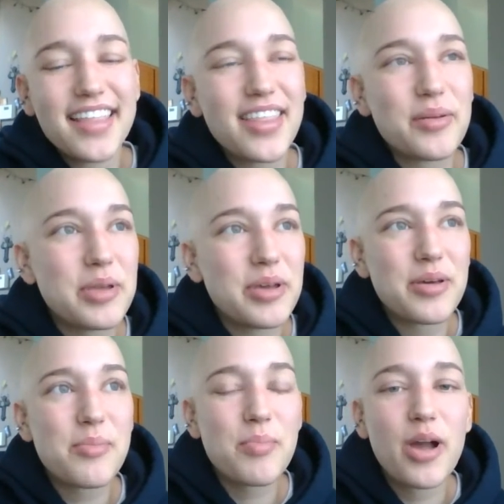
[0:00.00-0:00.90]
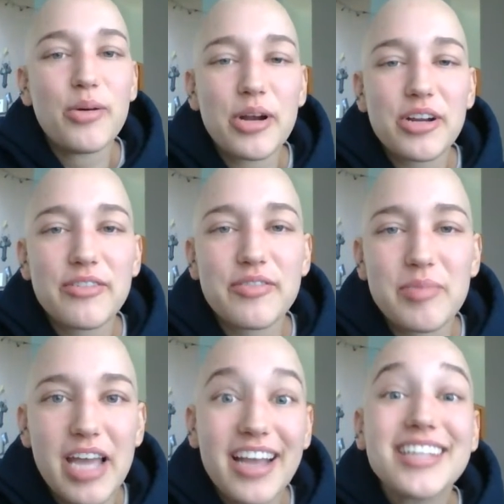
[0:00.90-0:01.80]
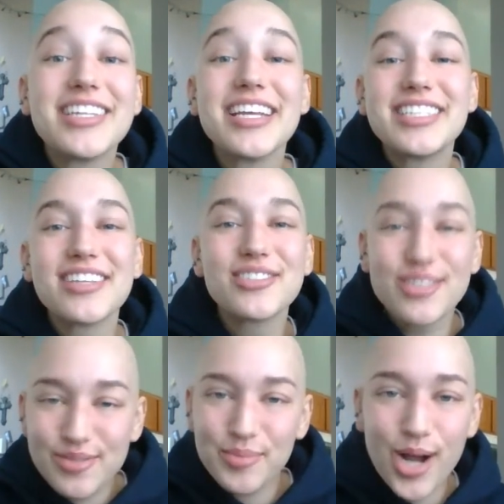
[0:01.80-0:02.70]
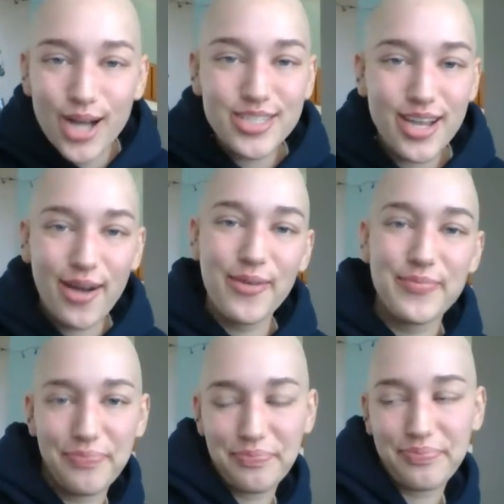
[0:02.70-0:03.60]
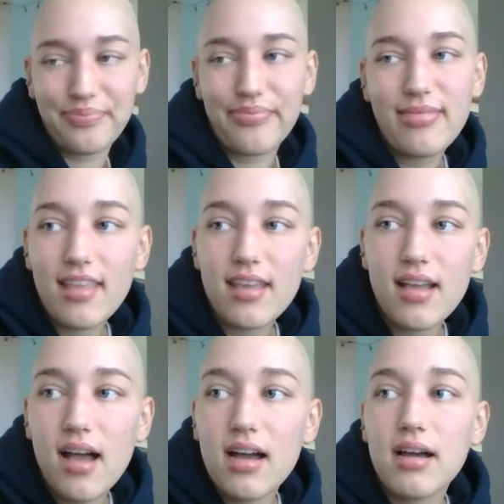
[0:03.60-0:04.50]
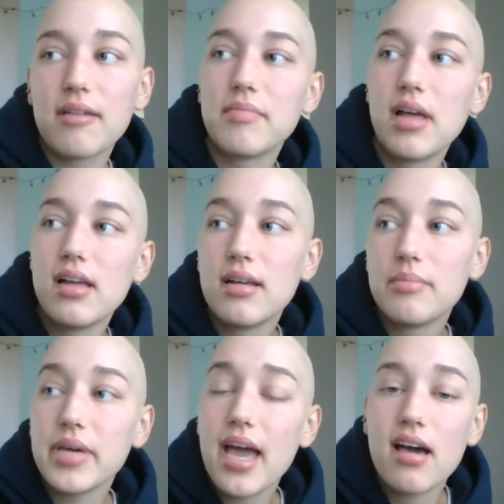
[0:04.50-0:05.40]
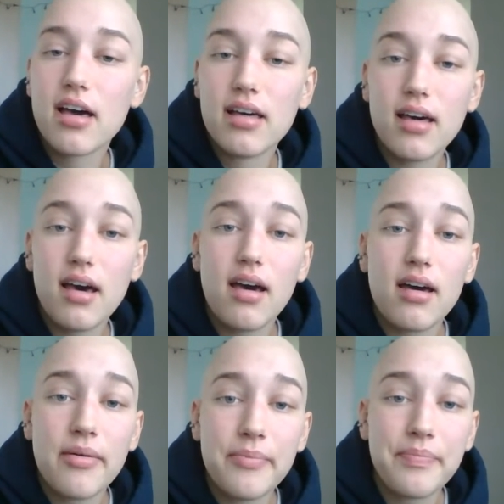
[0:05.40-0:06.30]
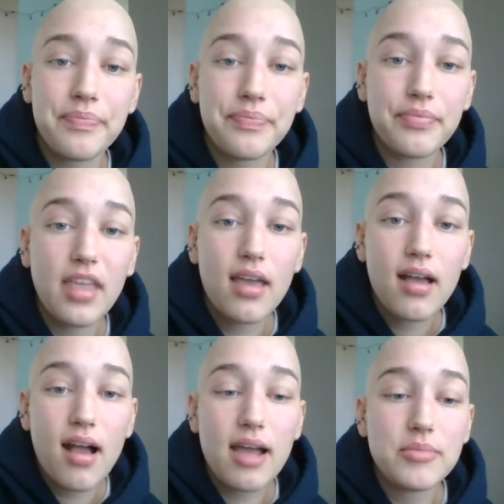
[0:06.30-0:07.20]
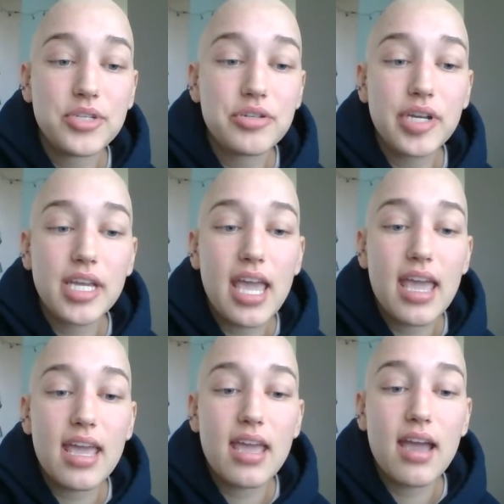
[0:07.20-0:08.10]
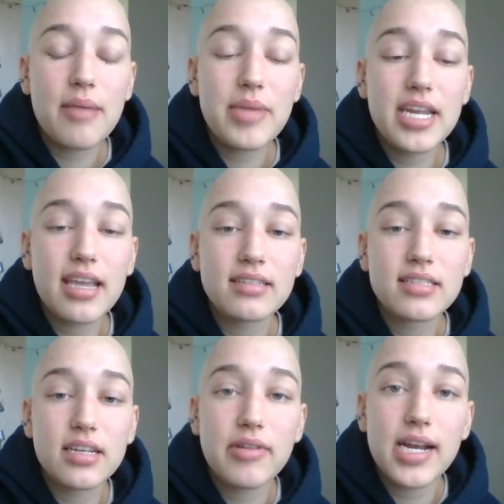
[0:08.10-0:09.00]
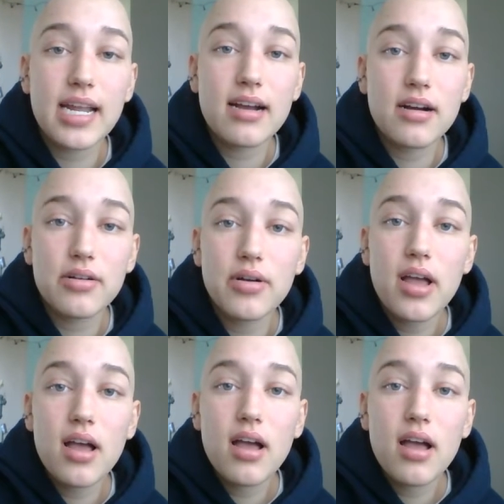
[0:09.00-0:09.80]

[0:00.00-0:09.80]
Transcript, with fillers: that'll be a mile marker for me. I could take testers from Costco. But yeah, I'm in a case study right now